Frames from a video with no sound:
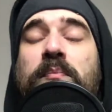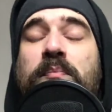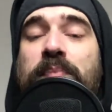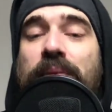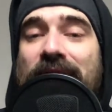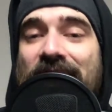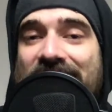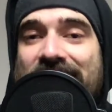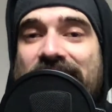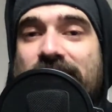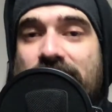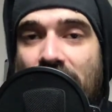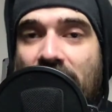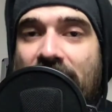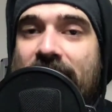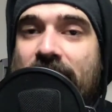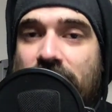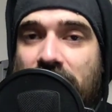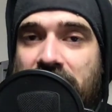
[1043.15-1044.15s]
Please
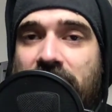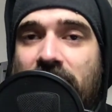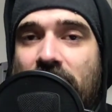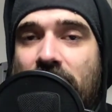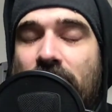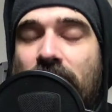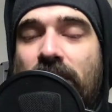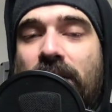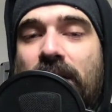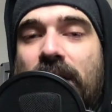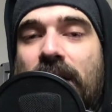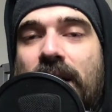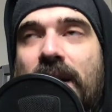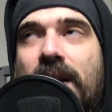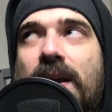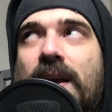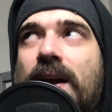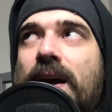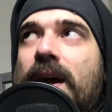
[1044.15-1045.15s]
like the video.
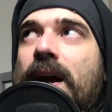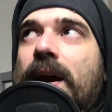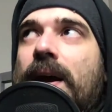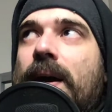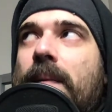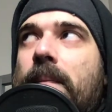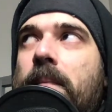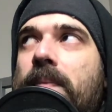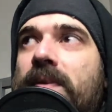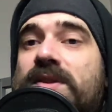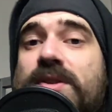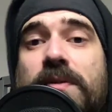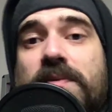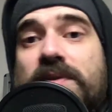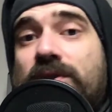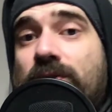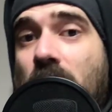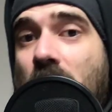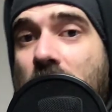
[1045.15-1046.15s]
Um,
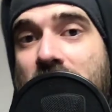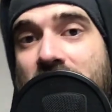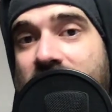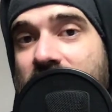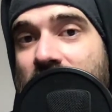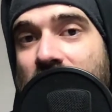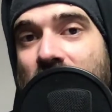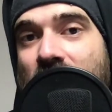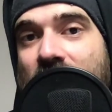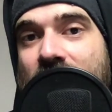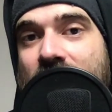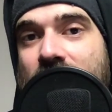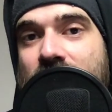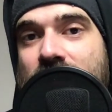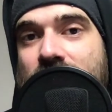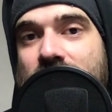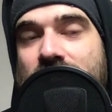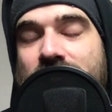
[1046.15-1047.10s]
subscribe if you like.